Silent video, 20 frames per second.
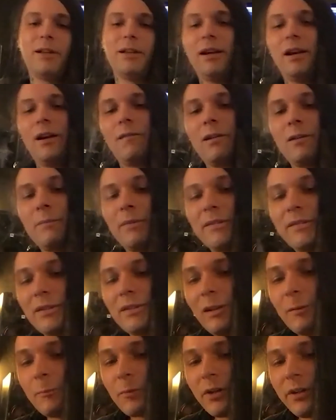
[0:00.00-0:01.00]
well, with my
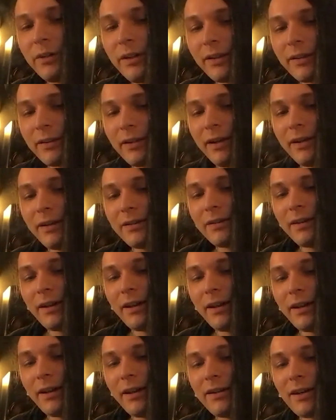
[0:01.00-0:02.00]
solo project,
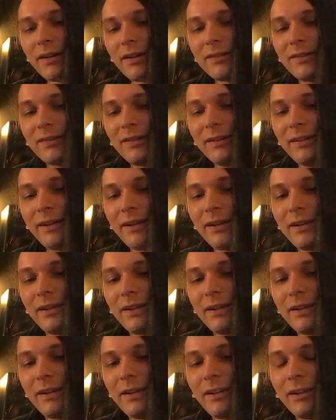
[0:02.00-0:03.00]
I actually,
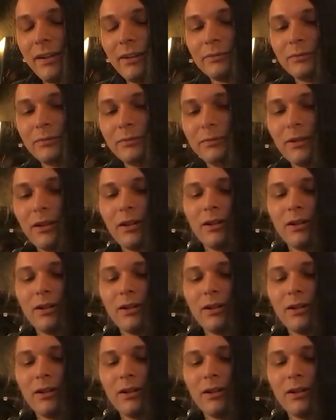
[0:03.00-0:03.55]
I